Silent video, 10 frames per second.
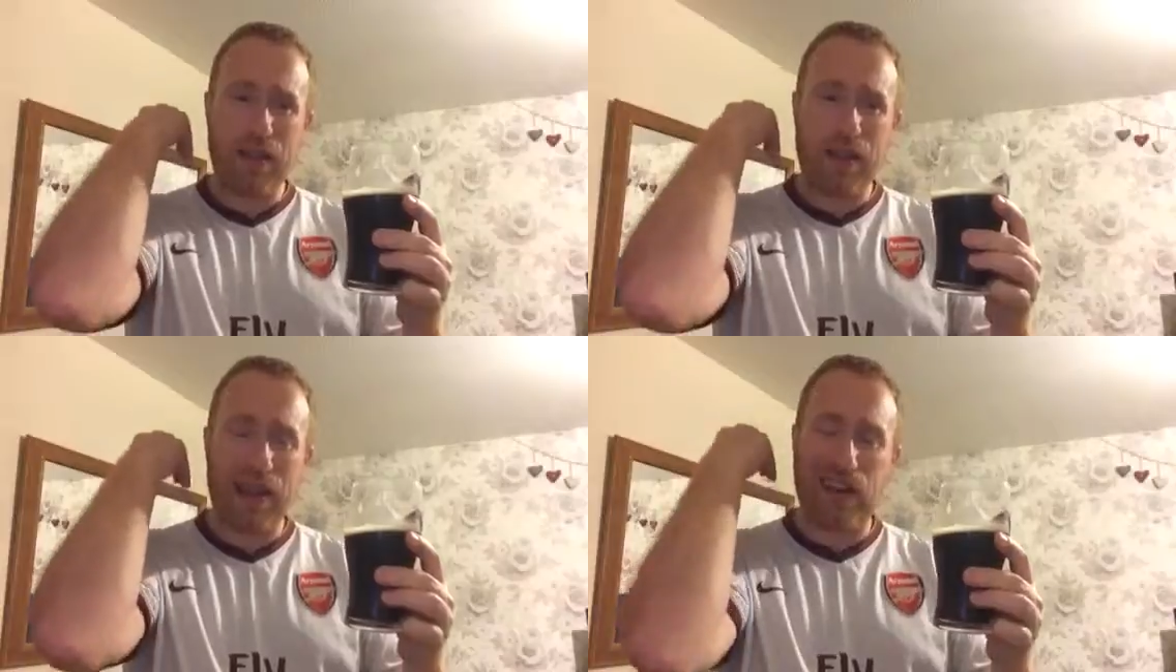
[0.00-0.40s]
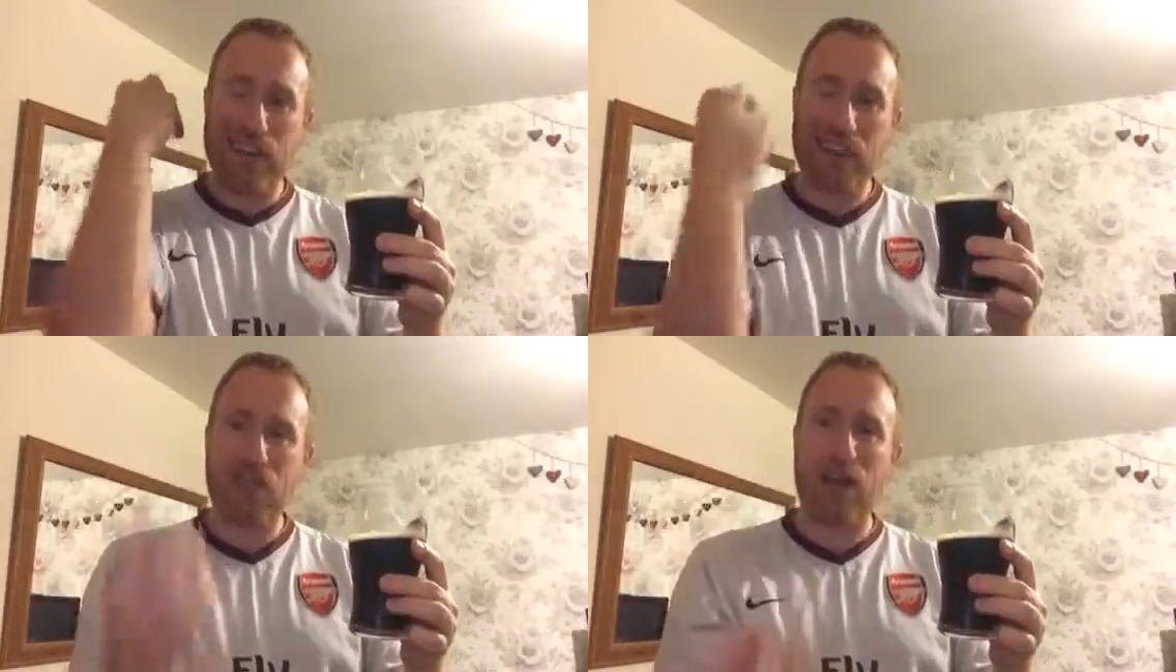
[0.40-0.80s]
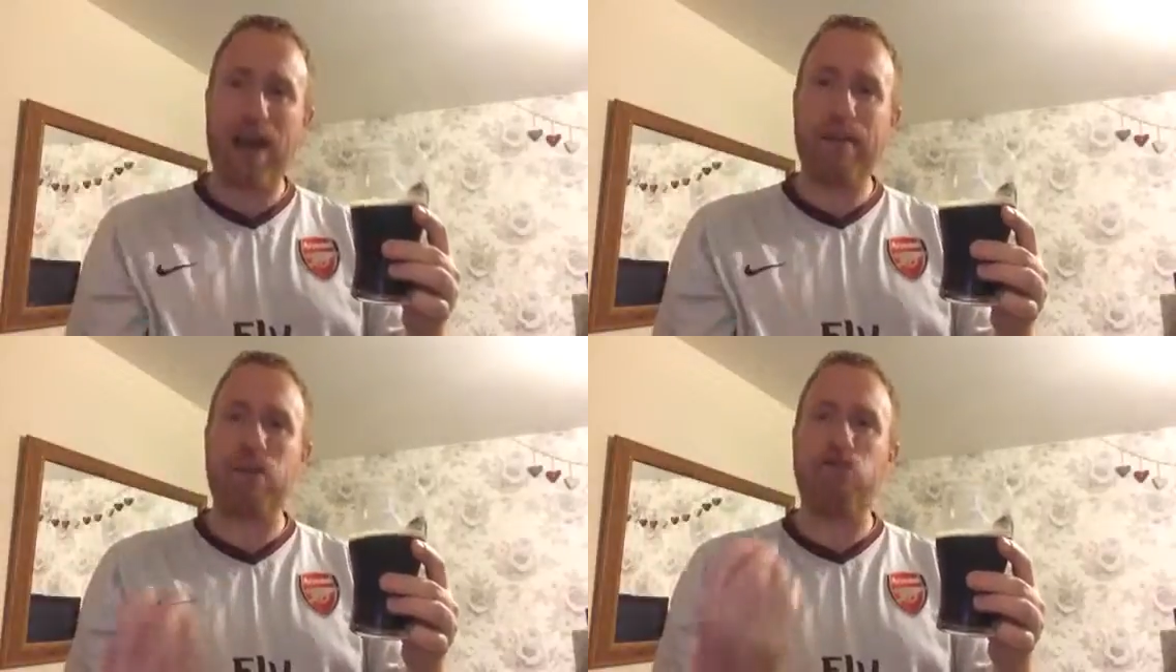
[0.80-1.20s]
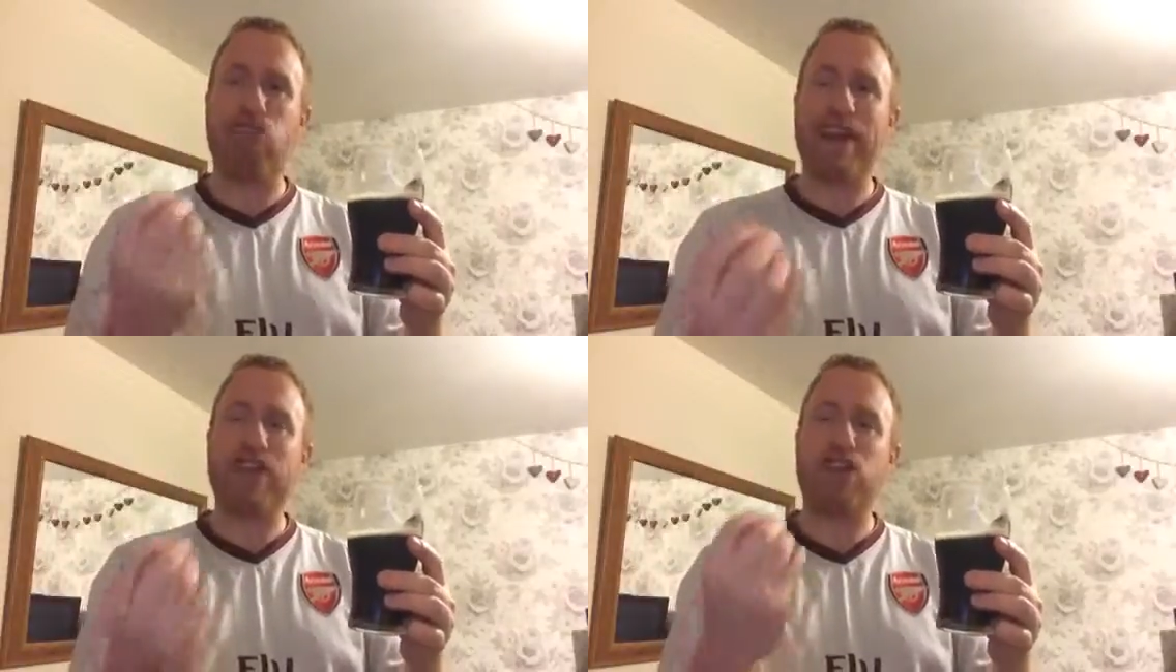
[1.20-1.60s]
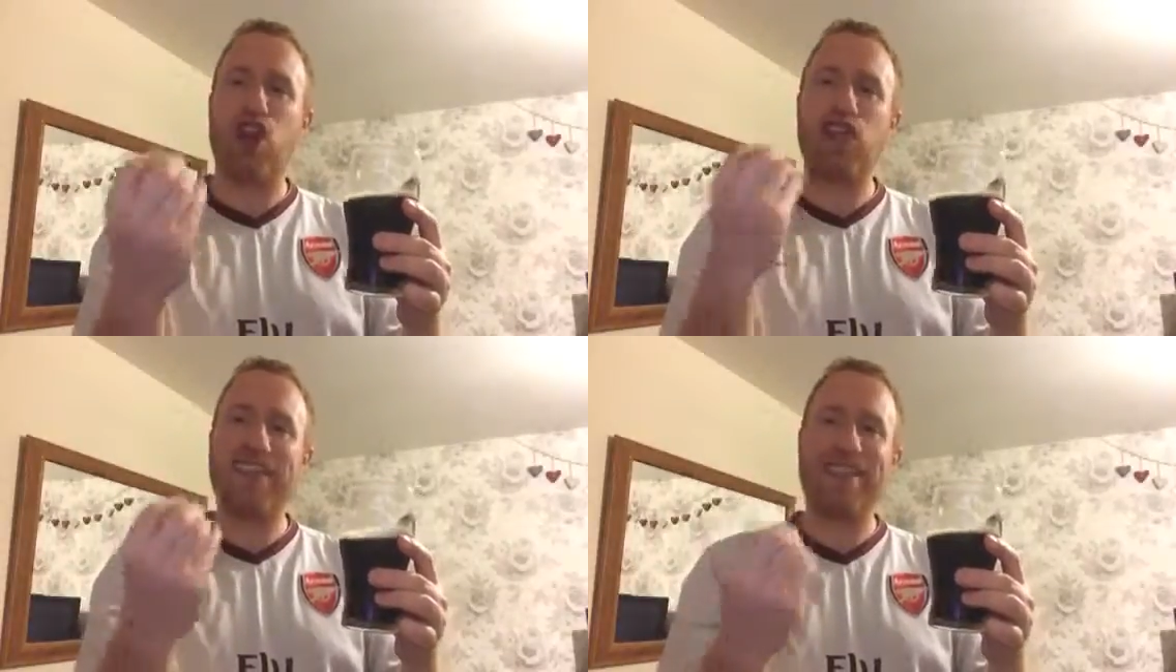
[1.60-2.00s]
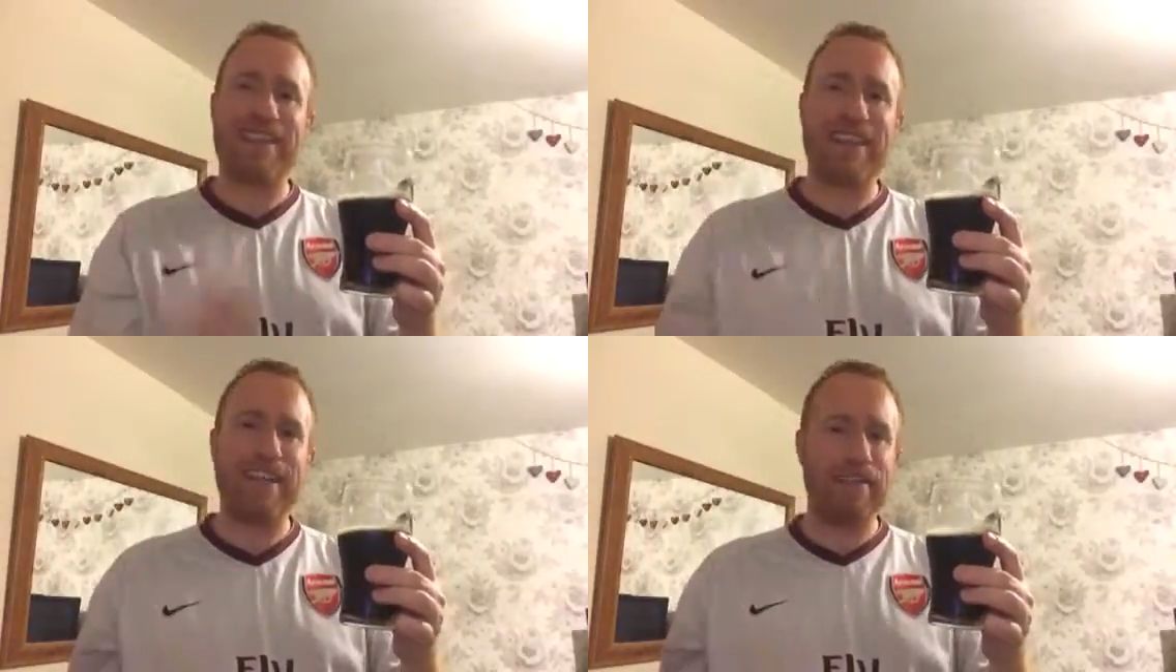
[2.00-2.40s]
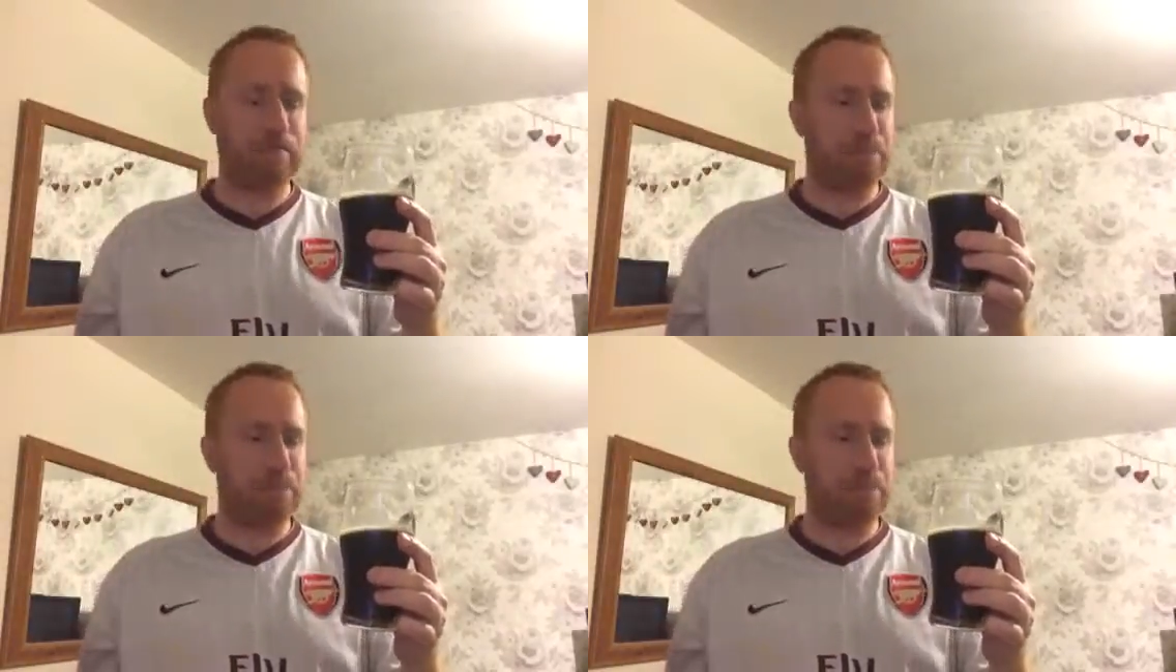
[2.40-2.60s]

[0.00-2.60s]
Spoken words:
they're described right down to a T.